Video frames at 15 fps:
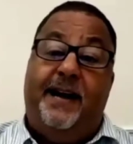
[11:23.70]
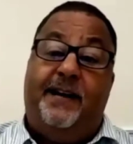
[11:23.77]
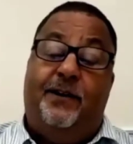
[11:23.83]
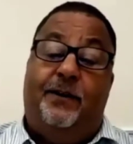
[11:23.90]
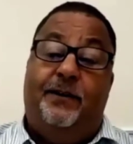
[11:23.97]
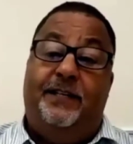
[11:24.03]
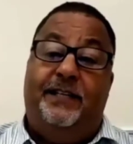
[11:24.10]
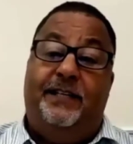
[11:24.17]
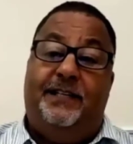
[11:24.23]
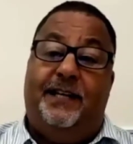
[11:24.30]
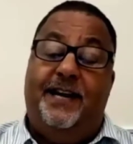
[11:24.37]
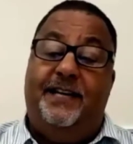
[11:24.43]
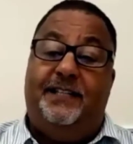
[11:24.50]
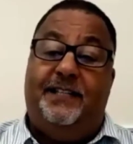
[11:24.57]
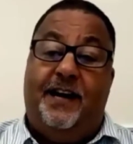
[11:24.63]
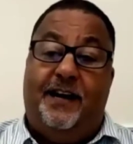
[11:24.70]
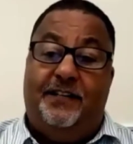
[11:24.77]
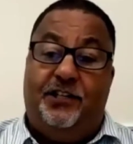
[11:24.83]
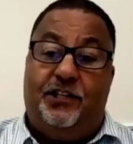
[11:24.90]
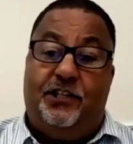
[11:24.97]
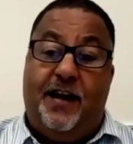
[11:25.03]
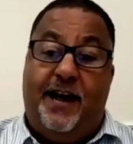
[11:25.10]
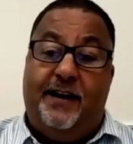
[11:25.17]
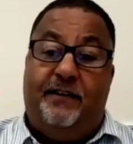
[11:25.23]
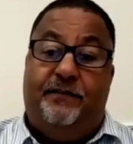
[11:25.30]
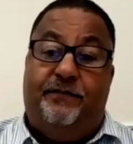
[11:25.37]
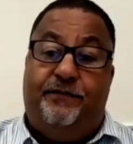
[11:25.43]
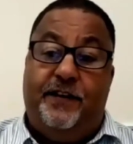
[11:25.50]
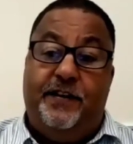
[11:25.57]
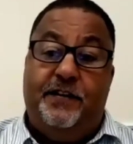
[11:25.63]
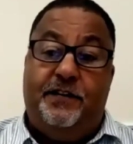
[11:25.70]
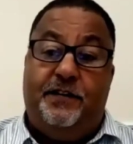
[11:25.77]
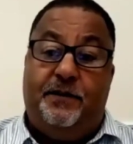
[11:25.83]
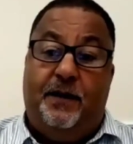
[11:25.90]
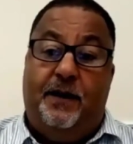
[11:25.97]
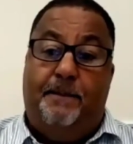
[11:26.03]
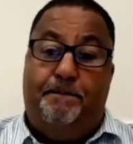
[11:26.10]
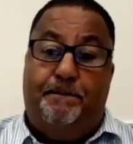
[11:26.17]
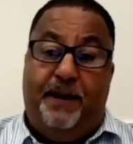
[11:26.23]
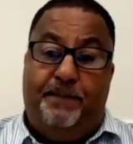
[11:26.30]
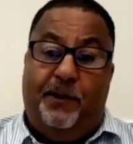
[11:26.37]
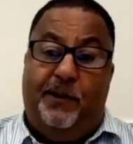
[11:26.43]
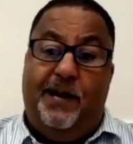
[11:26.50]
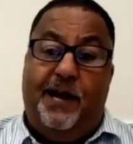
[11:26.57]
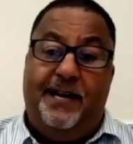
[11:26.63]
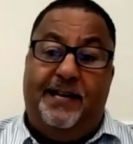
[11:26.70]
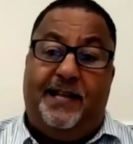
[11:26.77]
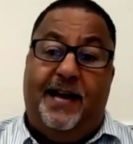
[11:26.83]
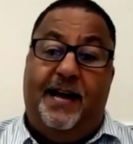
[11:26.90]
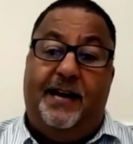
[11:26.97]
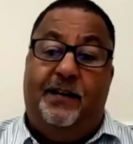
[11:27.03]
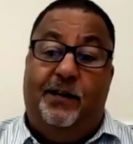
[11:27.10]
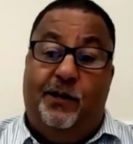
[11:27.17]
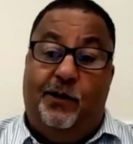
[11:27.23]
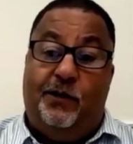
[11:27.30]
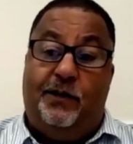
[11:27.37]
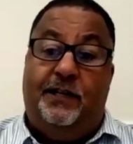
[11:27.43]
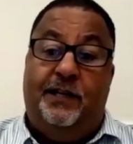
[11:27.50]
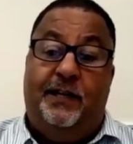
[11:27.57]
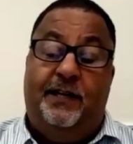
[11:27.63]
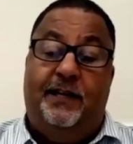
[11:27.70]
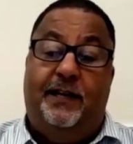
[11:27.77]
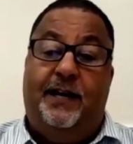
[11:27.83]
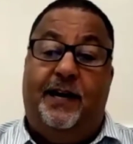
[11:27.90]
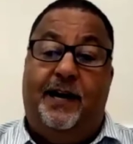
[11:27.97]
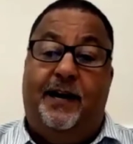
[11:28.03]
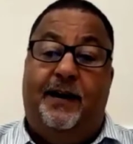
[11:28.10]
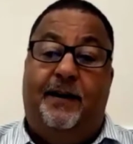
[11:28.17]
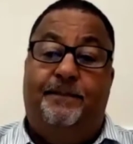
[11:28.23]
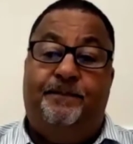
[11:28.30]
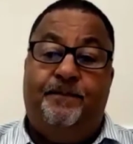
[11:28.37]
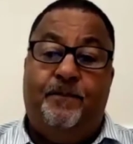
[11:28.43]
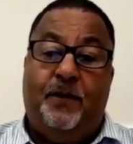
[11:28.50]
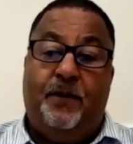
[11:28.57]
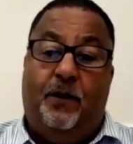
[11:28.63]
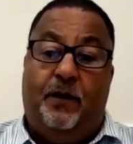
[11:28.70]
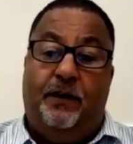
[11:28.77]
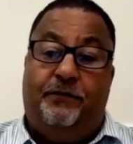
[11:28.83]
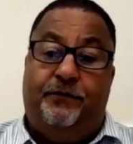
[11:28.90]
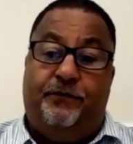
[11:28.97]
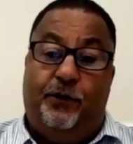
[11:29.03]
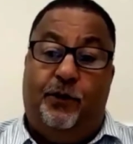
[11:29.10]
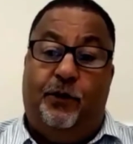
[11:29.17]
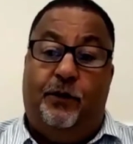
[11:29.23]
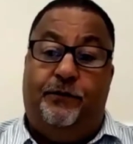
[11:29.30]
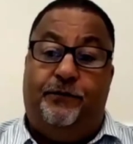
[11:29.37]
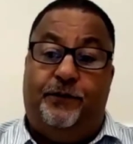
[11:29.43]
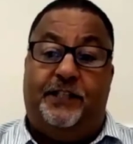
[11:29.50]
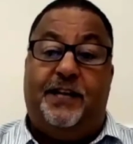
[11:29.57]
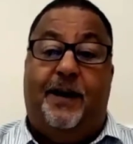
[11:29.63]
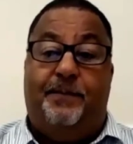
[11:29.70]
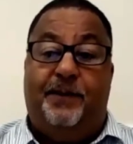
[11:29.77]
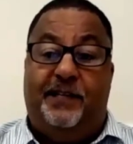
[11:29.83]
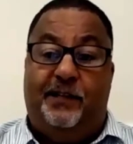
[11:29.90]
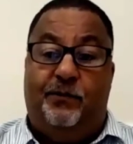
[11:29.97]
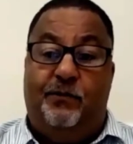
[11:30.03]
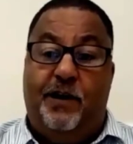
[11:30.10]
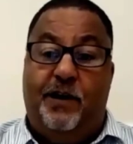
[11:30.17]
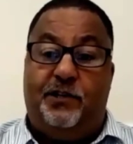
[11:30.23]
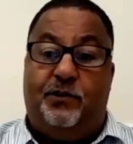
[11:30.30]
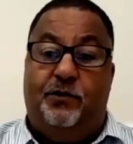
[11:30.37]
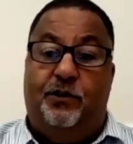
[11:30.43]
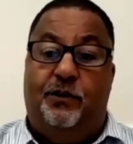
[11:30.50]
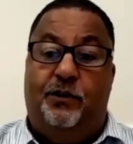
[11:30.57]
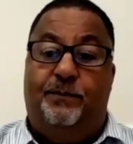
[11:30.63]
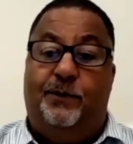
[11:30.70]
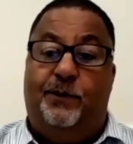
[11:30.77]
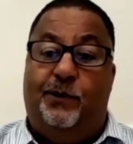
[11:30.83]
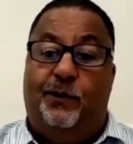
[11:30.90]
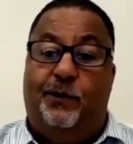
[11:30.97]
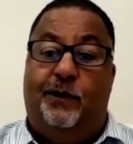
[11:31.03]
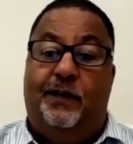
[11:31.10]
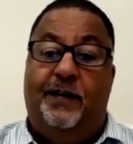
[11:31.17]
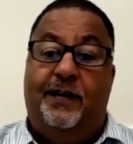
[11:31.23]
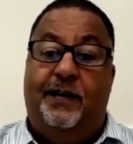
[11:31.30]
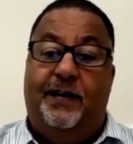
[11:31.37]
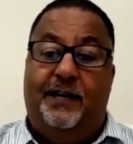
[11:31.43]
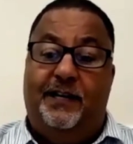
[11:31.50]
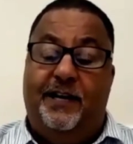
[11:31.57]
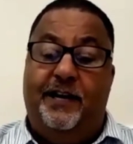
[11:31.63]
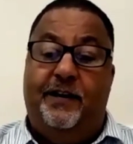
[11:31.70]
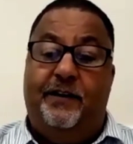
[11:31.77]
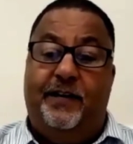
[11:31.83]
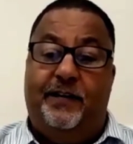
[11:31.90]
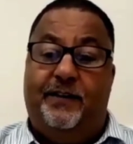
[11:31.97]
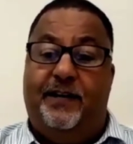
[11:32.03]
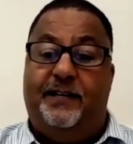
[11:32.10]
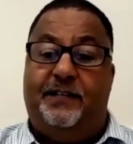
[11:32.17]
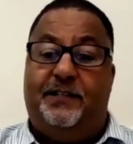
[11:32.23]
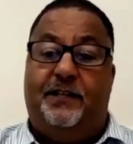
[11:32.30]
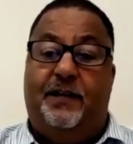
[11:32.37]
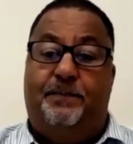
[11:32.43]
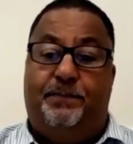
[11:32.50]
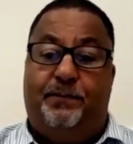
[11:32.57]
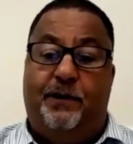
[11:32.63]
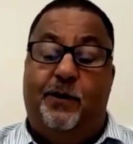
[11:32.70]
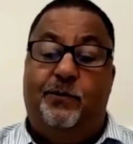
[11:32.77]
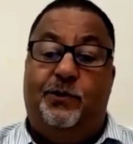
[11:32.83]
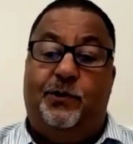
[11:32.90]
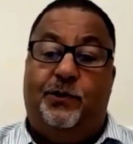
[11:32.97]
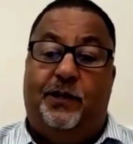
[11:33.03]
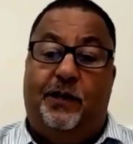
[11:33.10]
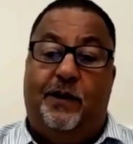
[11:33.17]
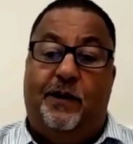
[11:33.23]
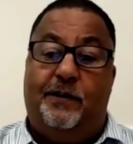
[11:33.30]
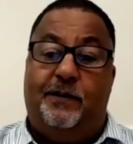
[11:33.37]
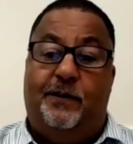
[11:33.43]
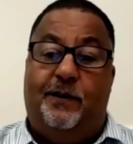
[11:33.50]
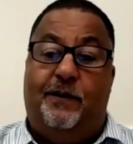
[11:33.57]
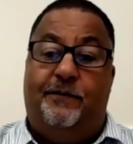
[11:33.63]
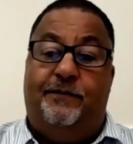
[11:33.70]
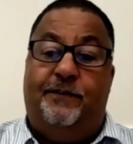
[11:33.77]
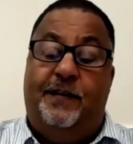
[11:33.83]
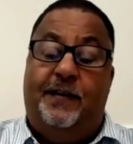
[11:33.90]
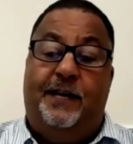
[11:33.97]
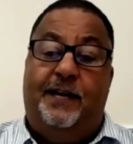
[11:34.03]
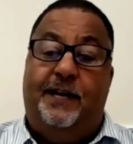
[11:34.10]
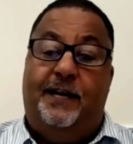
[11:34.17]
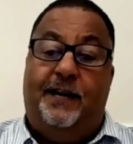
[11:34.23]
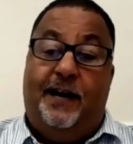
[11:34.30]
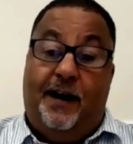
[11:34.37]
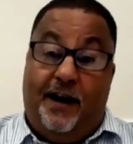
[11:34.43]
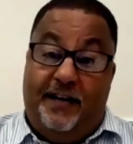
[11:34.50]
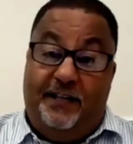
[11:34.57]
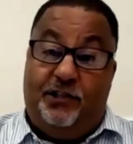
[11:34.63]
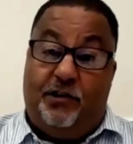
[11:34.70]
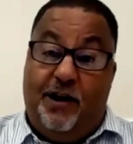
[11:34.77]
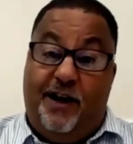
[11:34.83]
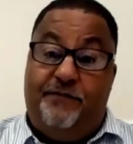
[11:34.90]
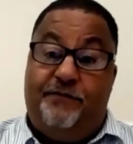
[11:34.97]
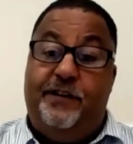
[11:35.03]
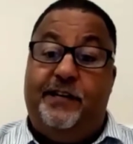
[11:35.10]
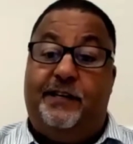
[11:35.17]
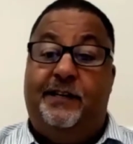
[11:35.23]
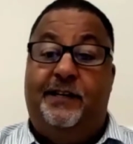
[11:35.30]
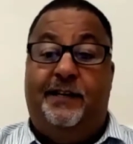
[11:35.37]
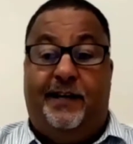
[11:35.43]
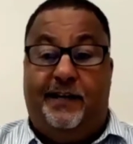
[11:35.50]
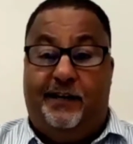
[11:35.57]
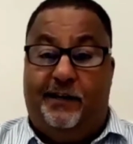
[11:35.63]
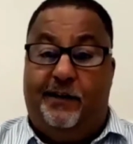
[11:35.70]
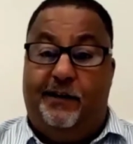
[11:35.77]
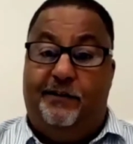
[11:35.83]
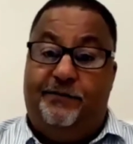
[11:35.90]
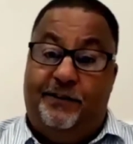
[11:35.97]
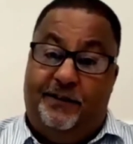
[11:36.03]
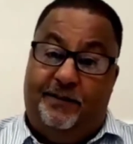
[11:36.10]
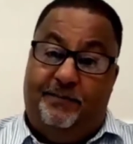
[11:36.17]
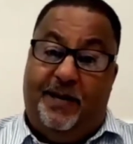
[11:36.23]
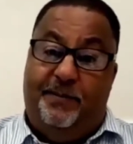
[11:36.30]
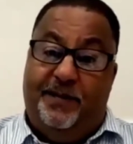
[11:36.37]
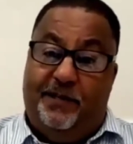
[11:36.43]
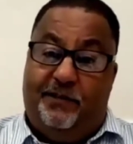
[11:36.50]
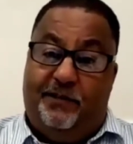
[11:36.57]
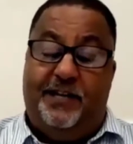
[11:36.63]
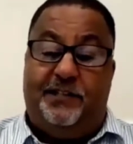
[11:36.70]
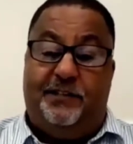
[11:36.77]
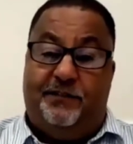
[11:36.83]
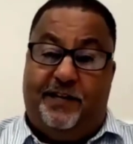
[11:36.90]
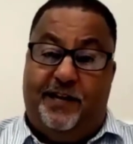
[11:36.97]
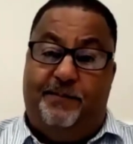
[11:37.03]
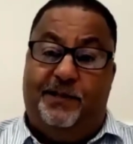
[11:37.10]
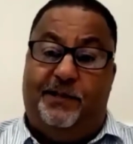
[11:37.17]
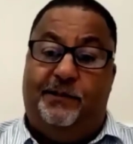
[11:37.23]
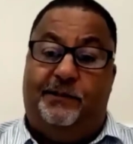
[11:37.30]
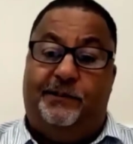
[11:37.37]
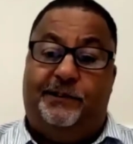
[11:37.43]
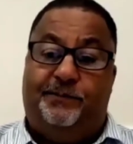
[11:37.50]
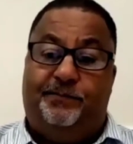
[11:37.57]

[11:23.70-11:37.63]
on the GlazeGuard Satin Finish. People like that look on a floor, for example, in a restroom or in an area that's prone to a lot of high traffic and a lot of maybe aggressive chemicals.